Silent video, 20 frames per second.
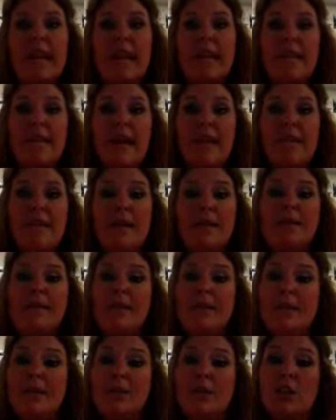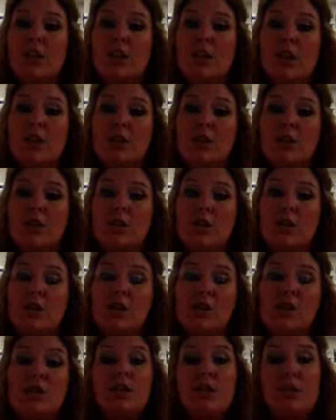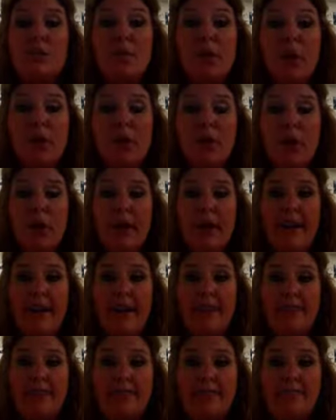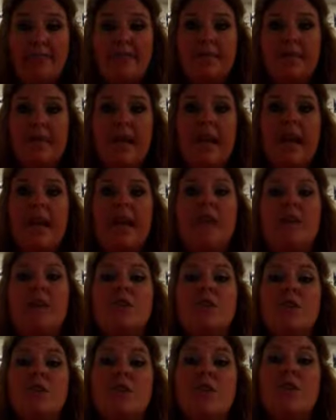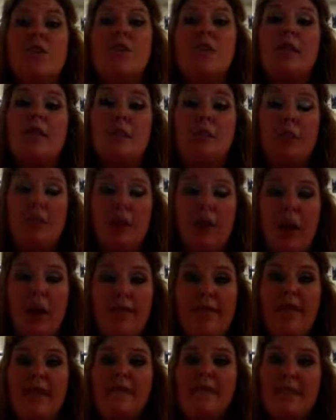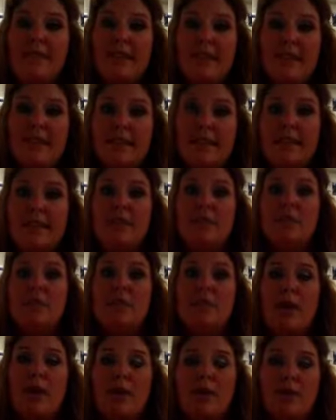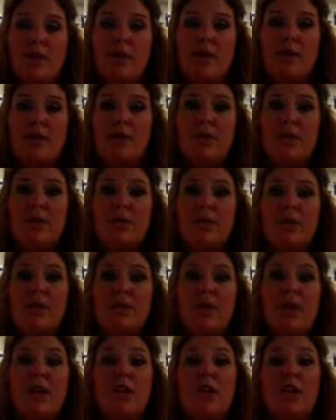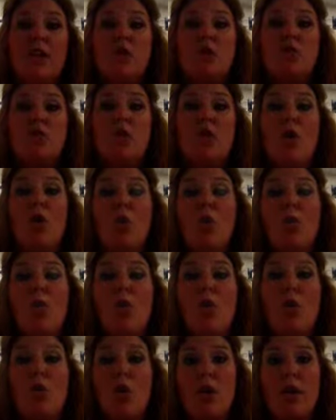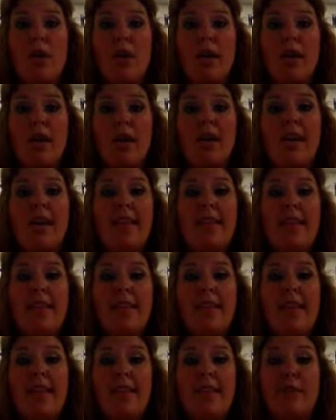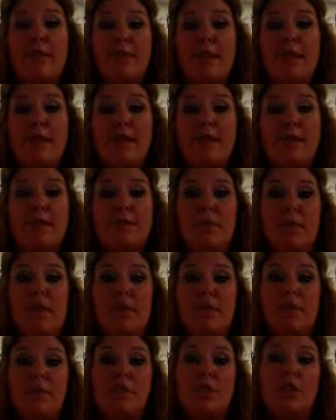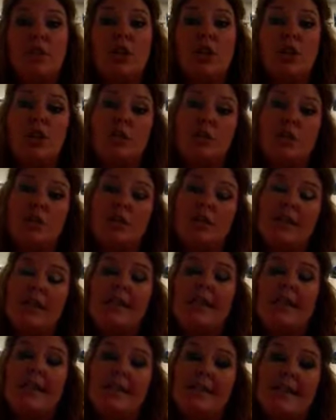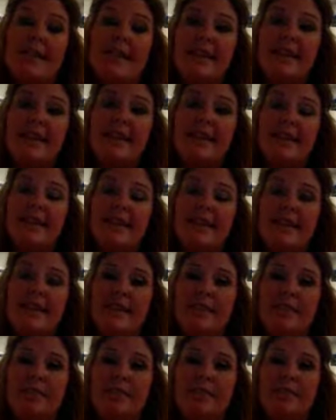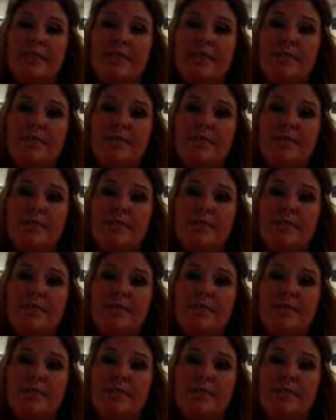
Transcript: That means it's closer to pure market, so the private citizens, the private business owners, control more than the government does because it's closer to this end on the continuum.